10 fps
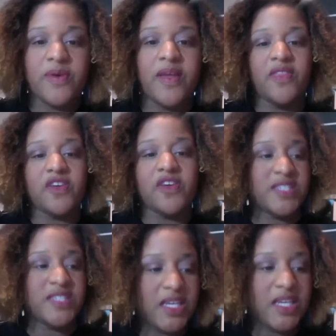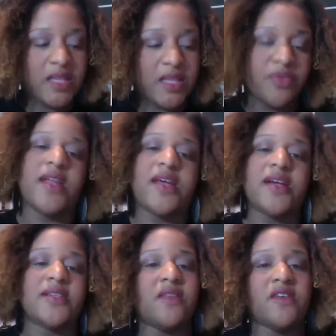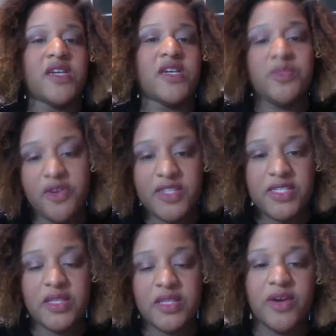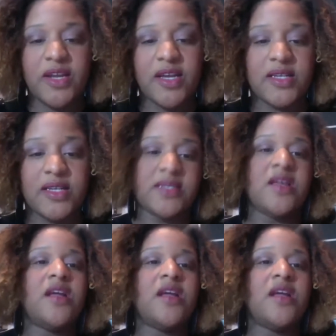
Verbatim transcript: and they're seeing the product and they're experiencing the products,